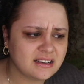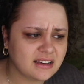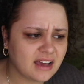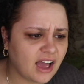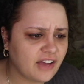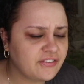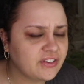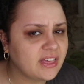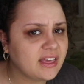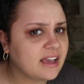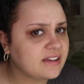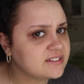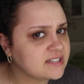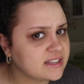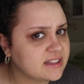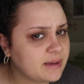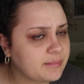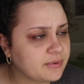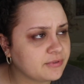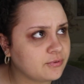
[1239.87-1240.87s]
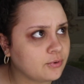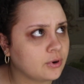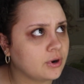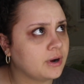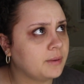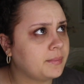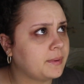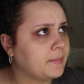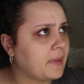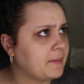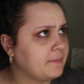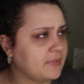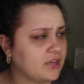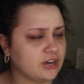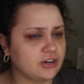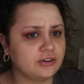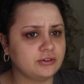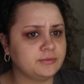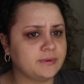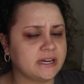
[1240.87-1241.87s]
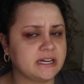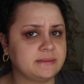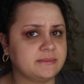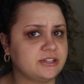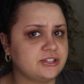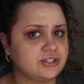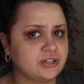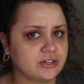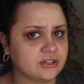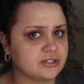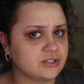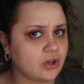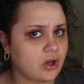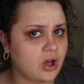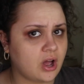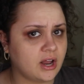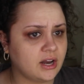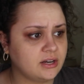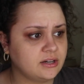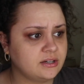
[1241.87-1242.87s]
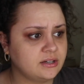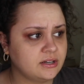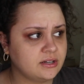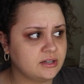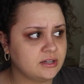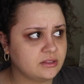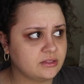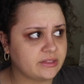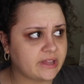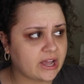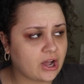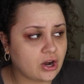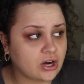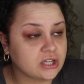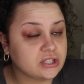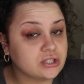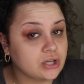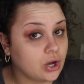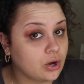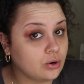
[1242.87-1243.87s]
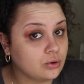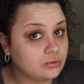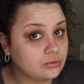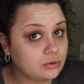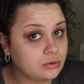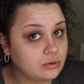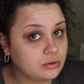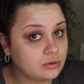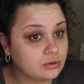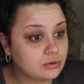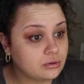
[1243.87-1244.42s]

I feel like I've said that before, but my mirror randomly turns on, like on its own.